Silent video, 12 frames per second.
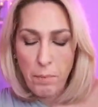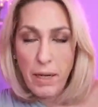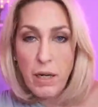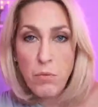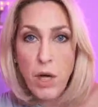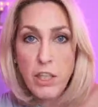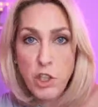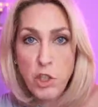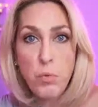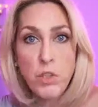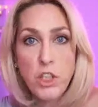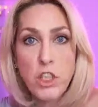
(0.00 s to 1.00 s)
I
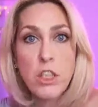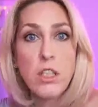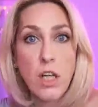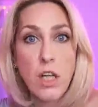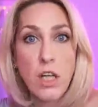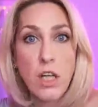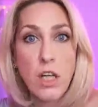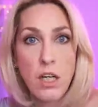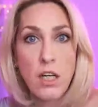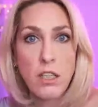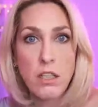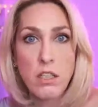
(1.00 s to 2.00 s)
do want to start,
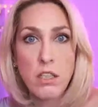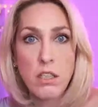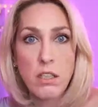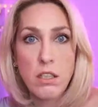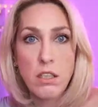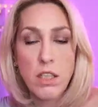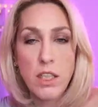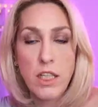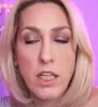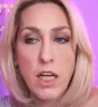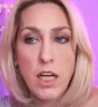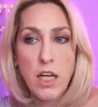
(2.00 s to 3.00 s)
and
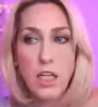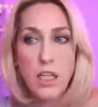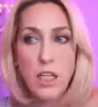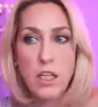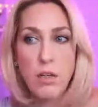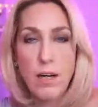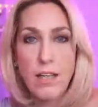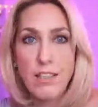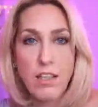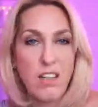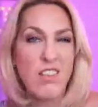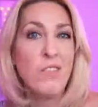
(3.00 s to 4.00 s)
I
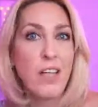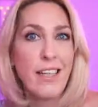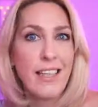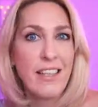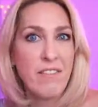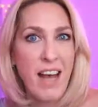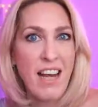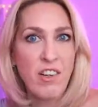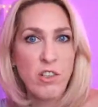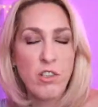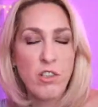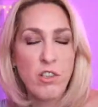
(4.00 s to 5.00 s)
don't like
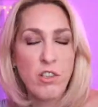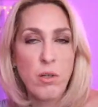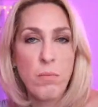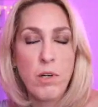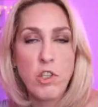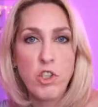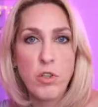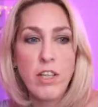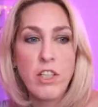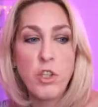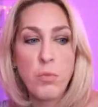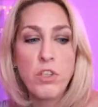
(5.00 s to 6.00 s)
cliffhangers so much, so I
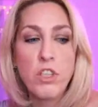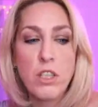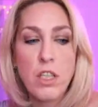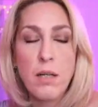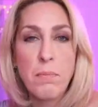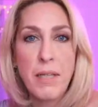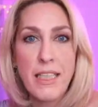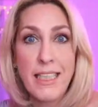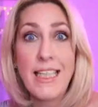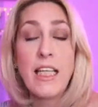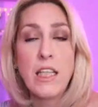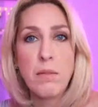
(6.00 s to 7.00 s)
do want to start by
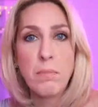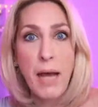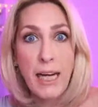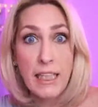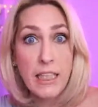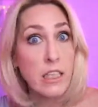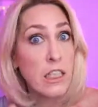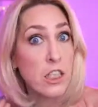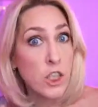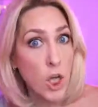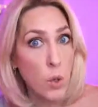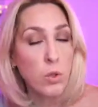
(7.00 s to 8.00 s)
saying that Madeleine is
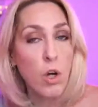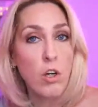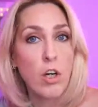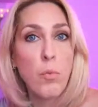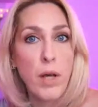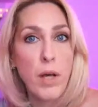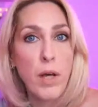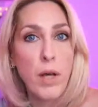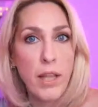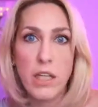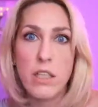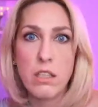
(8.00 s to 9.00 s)
no longer with
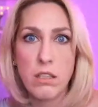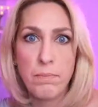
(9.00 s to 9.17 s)
us.